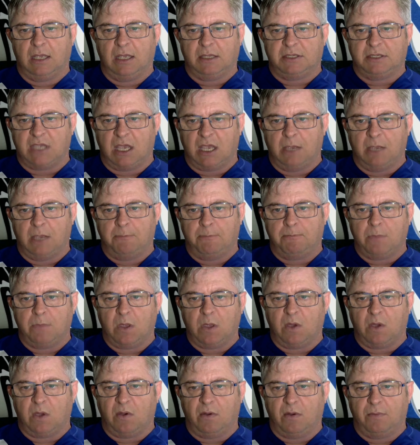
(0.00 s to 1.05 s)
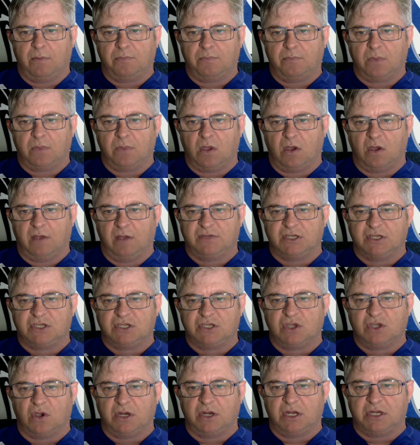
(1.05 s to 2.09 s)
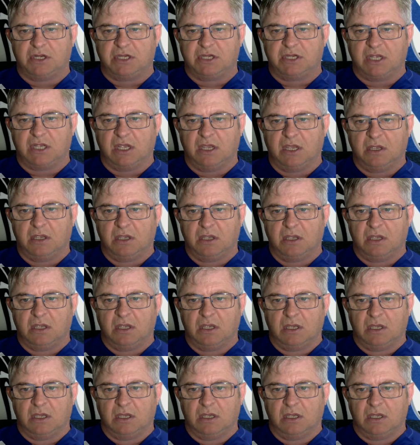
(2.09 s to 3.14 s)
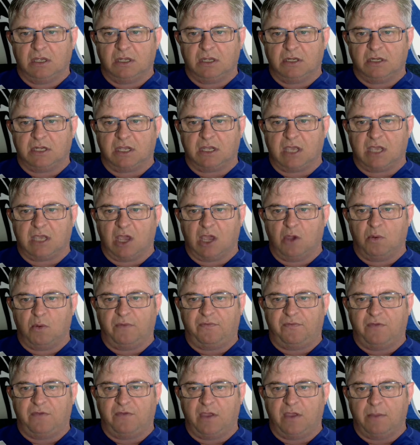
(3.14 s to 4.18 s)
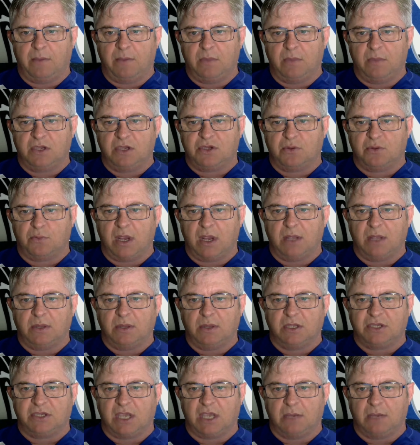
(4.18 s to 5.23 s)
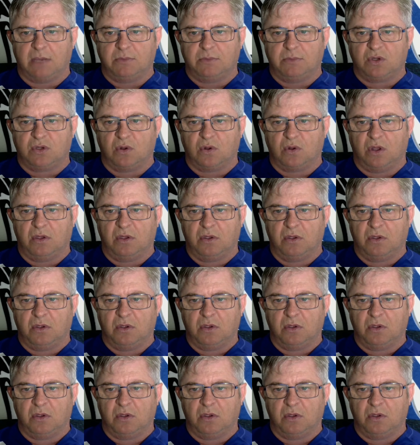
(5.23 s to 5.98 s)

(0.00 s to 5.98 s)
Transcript: so I've decided to go with him. He's around the same sort of